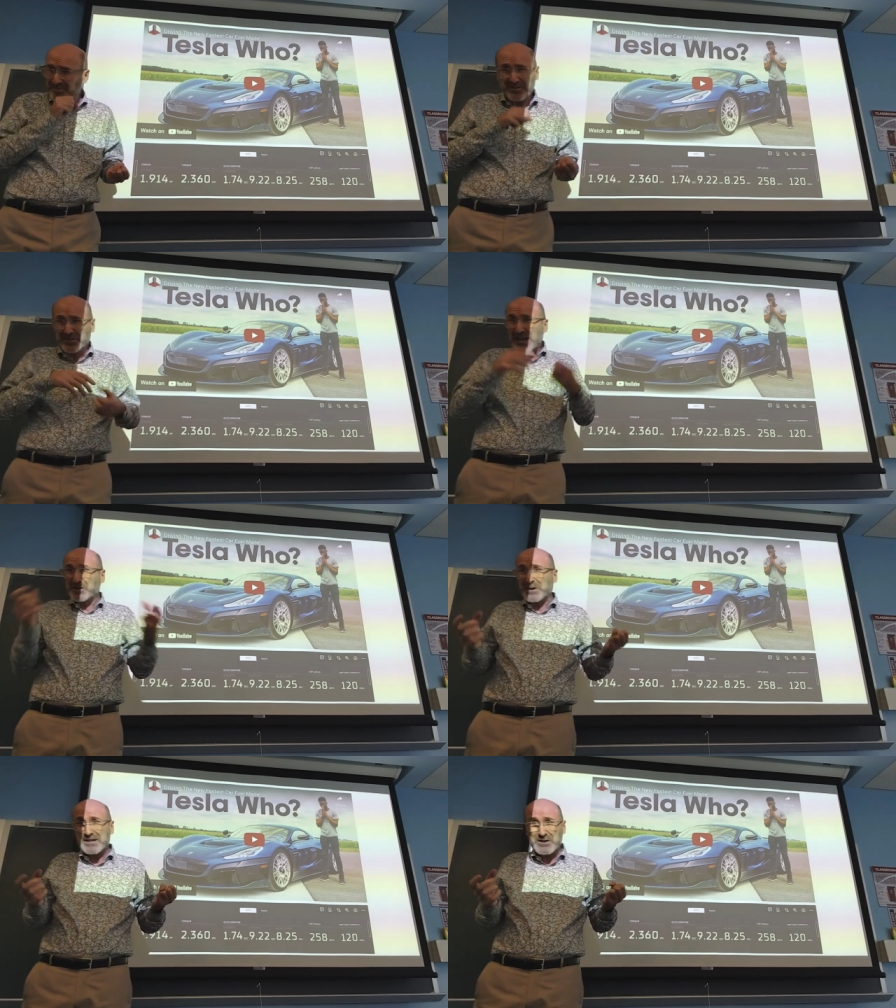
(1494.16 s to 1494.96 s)
then
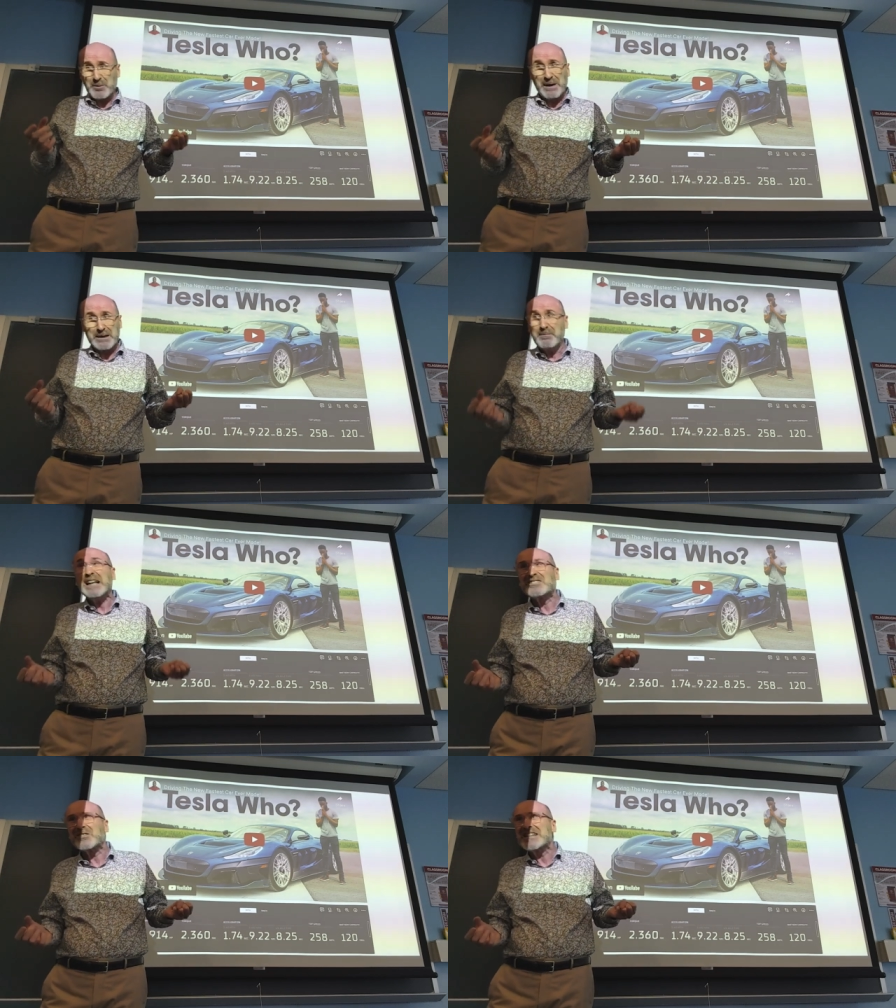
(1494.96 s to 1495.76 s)
you need so many
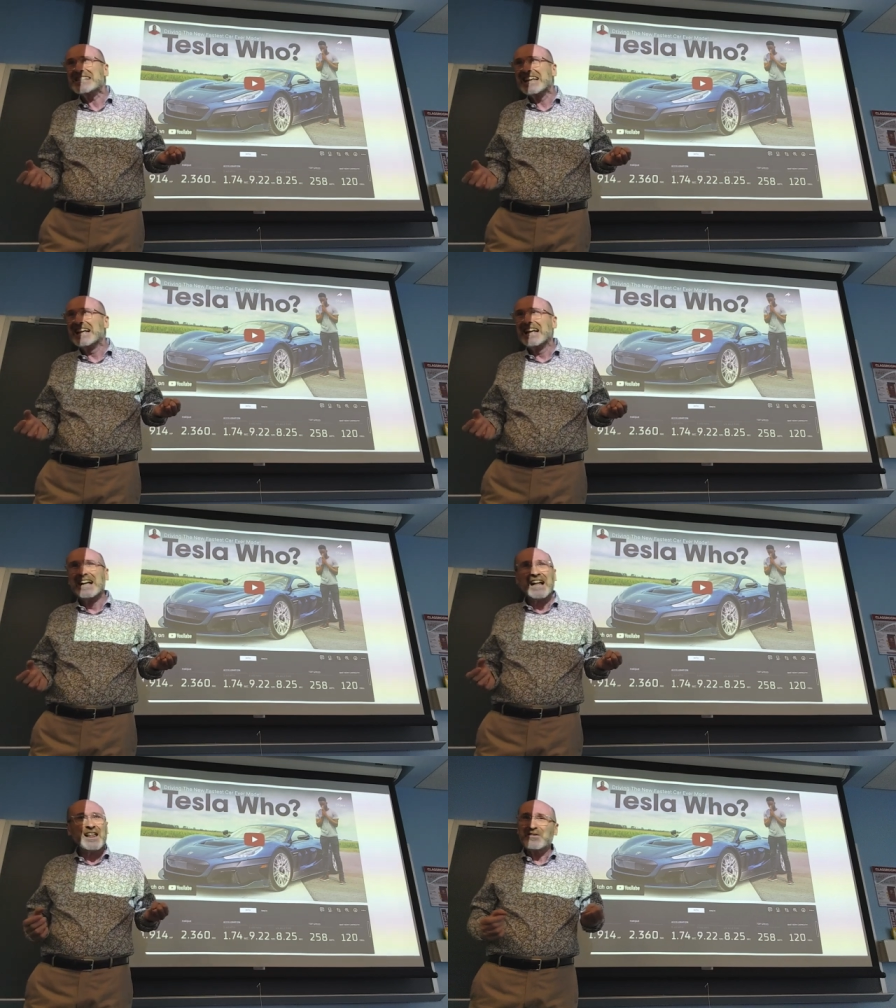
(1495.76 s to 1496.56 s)
batteries
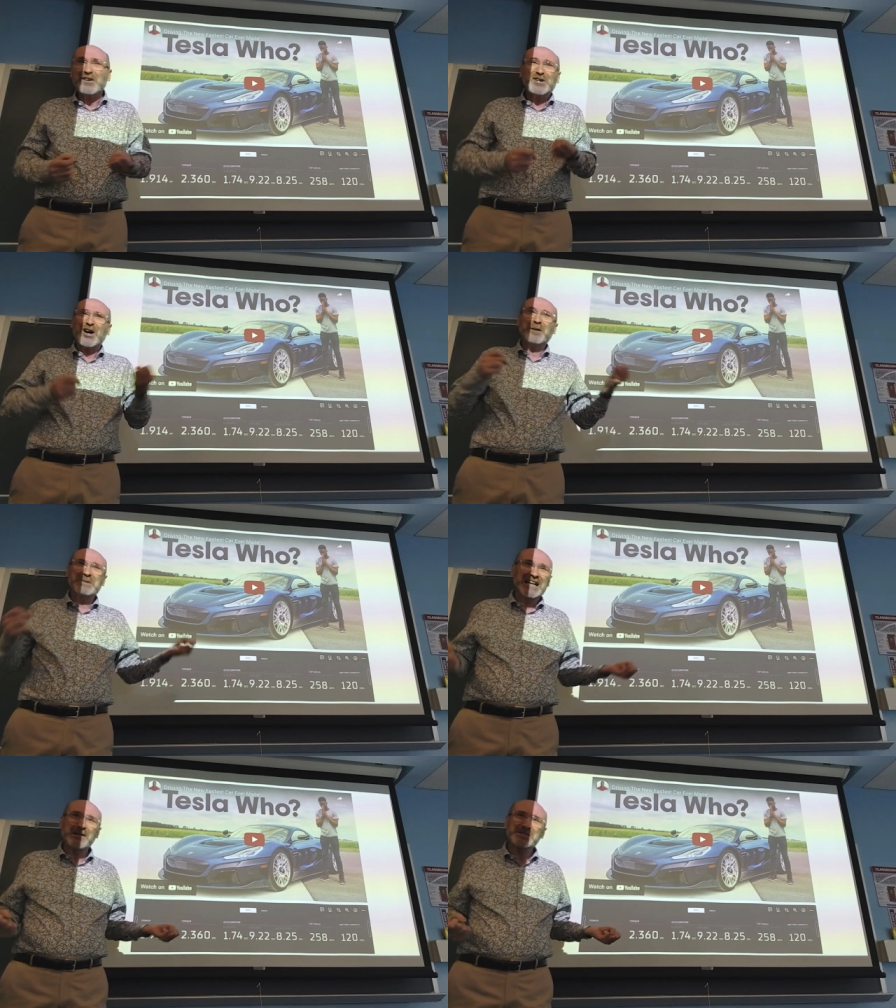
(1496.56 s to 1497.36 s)
that the car
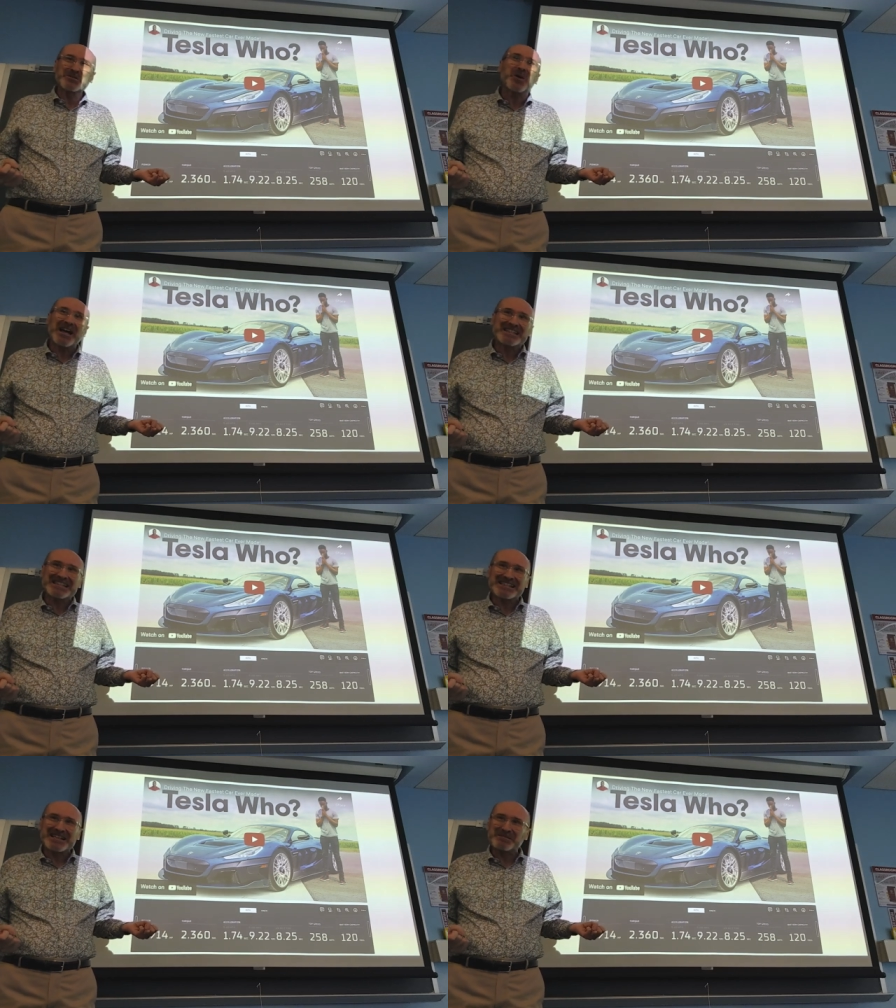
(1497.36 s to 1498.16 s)
becomes twice
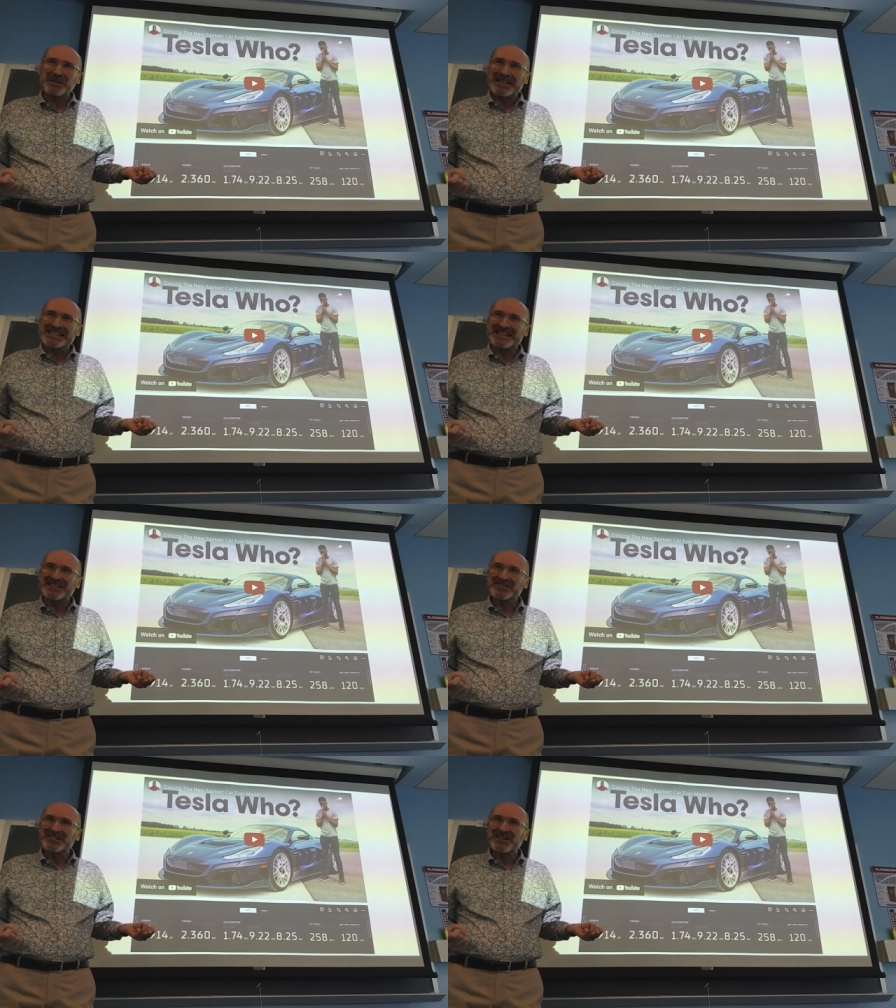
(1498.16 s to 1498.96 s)
as expensive,
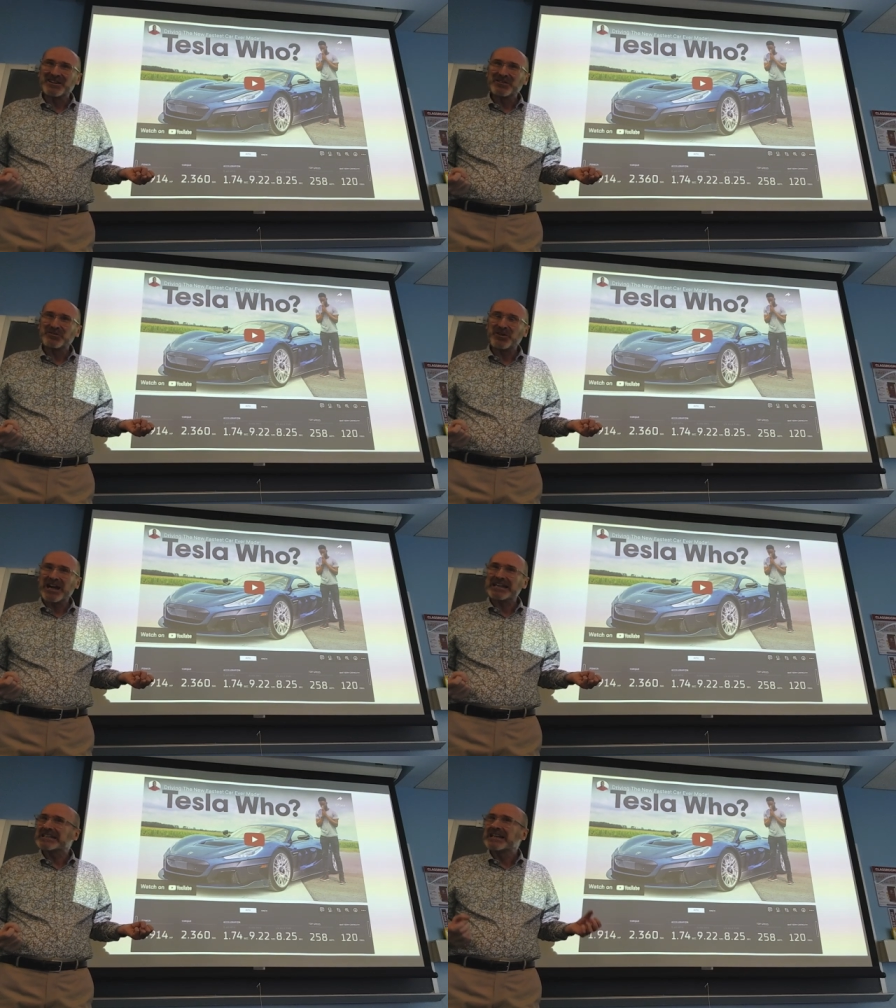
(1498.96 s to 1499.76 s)

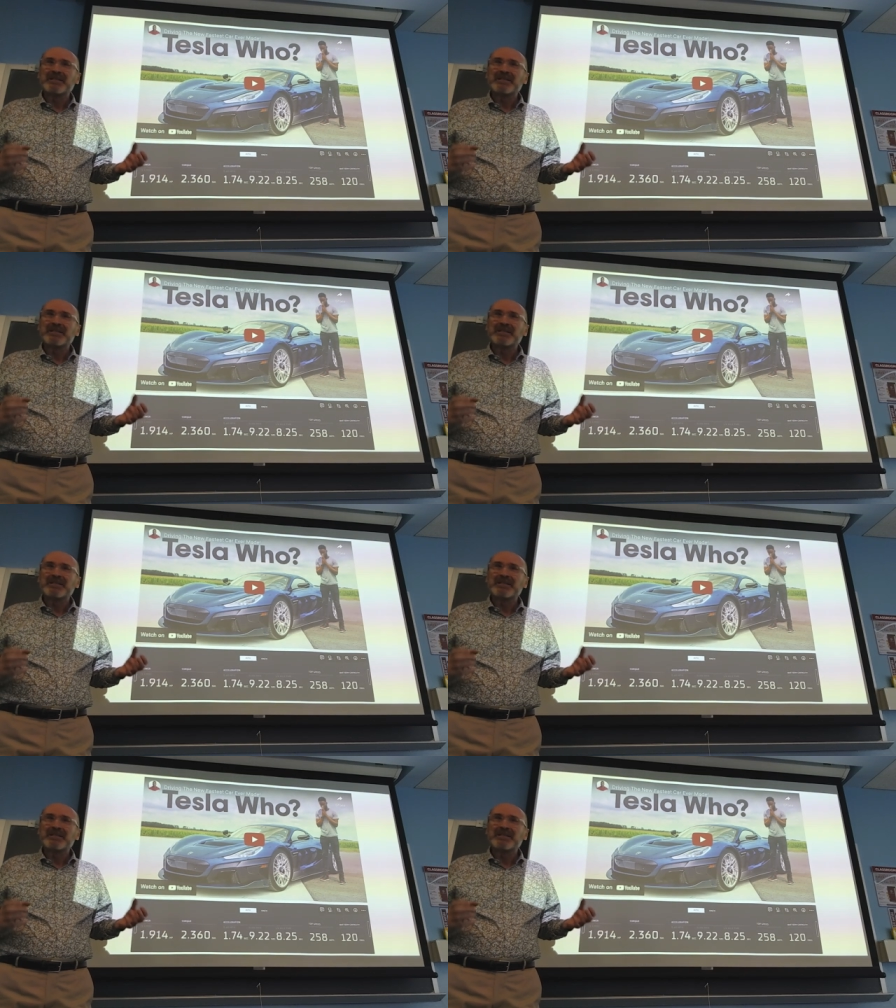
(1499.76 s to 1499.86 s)
right?